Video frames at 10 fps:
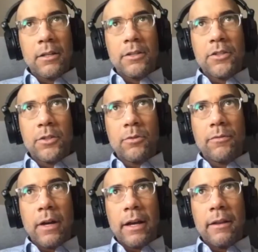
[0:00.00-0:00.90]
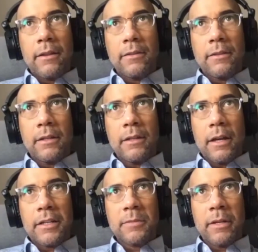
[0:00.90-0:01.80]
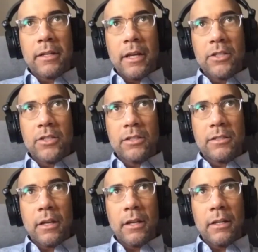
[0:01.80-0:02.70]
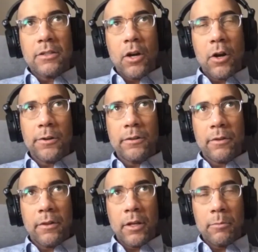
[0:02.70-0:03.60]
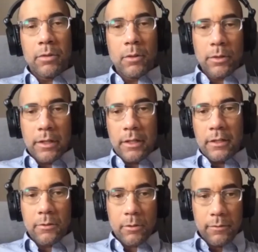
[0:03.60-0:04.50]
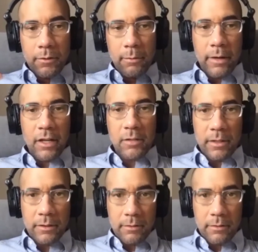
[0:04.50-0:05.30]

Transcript: Do you find that the expectation setting is harder for the employees or for the management?